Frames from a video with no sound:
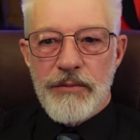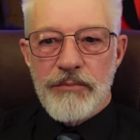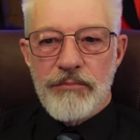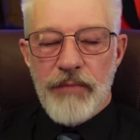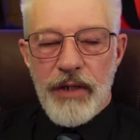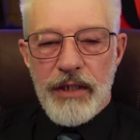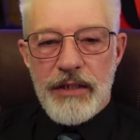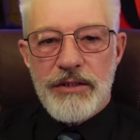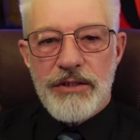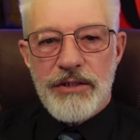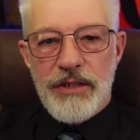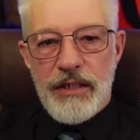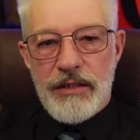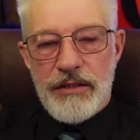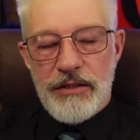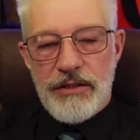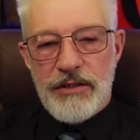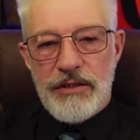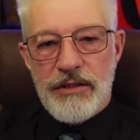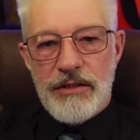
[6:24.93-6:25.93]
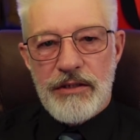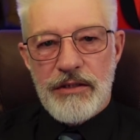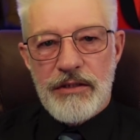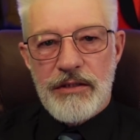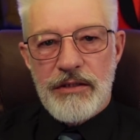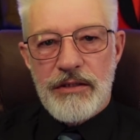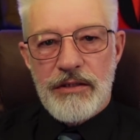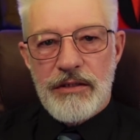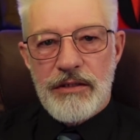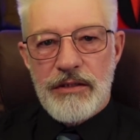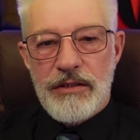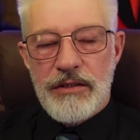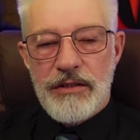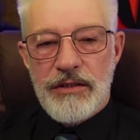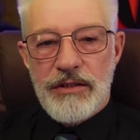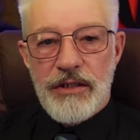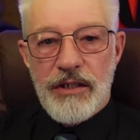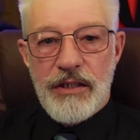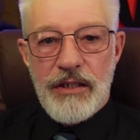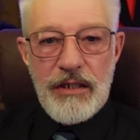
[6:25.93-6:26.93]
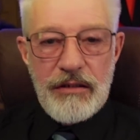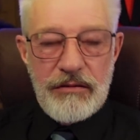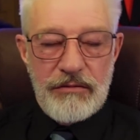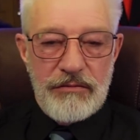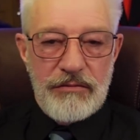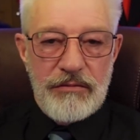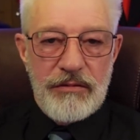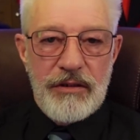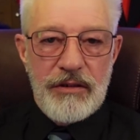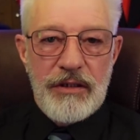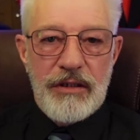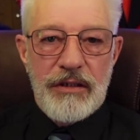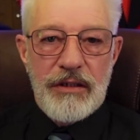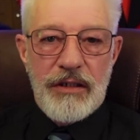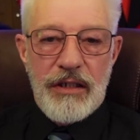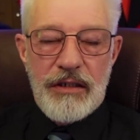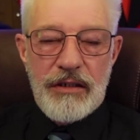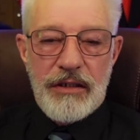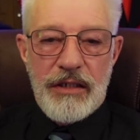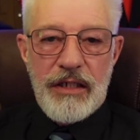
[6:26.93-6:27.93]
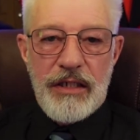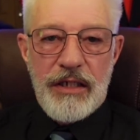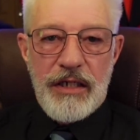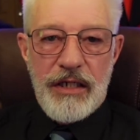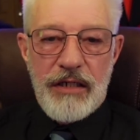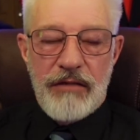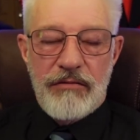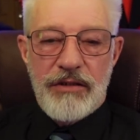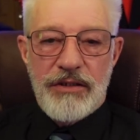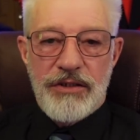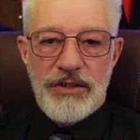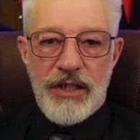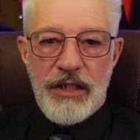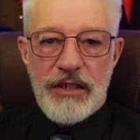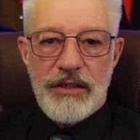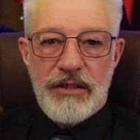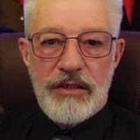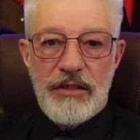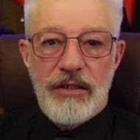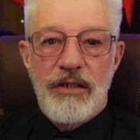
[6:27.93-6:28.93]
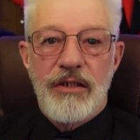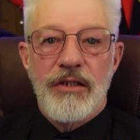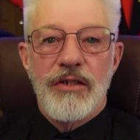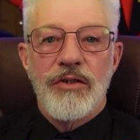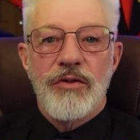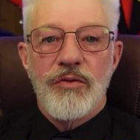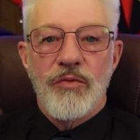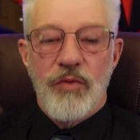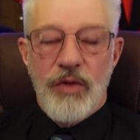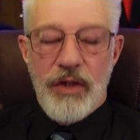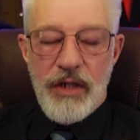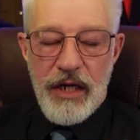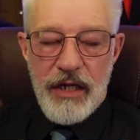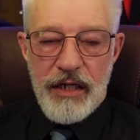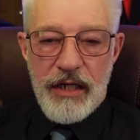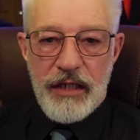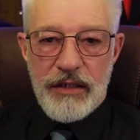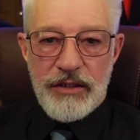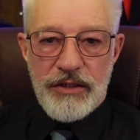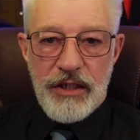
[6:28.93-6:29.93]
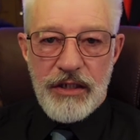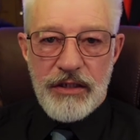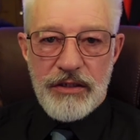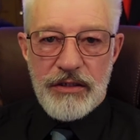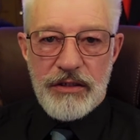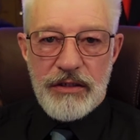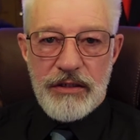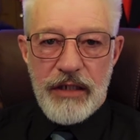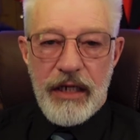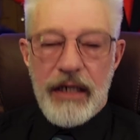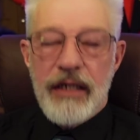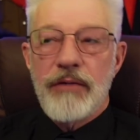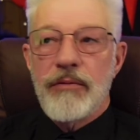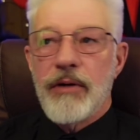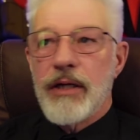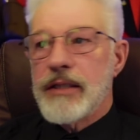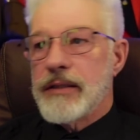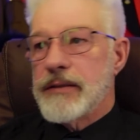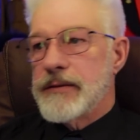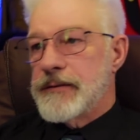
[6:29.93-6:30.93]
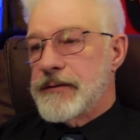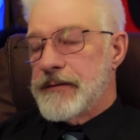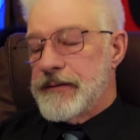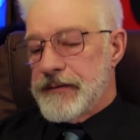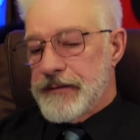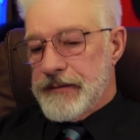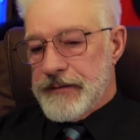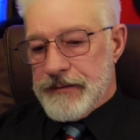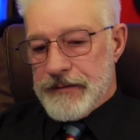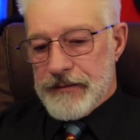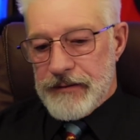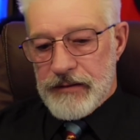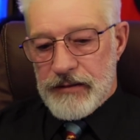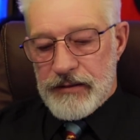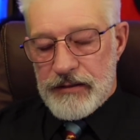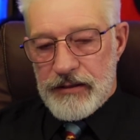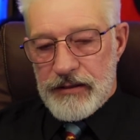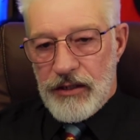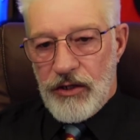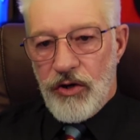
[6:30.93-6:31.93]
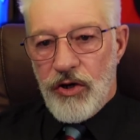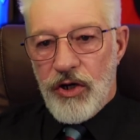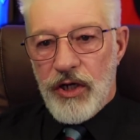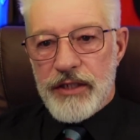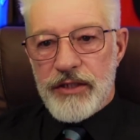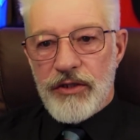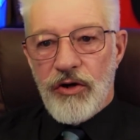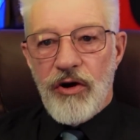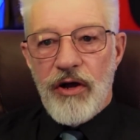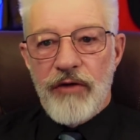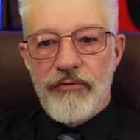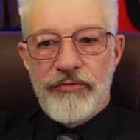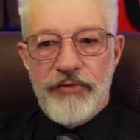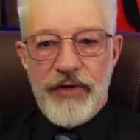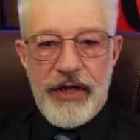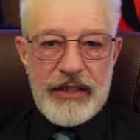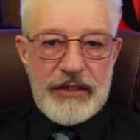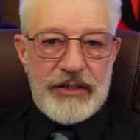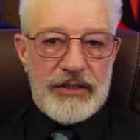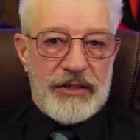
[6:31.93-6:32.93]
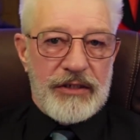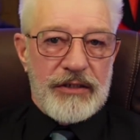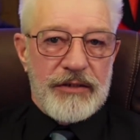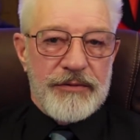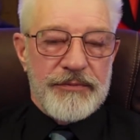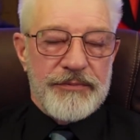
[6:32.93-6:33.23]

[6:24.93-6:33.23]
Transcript: Makes sense to go and get your hearing checked with the NHS. Anyway, I divest.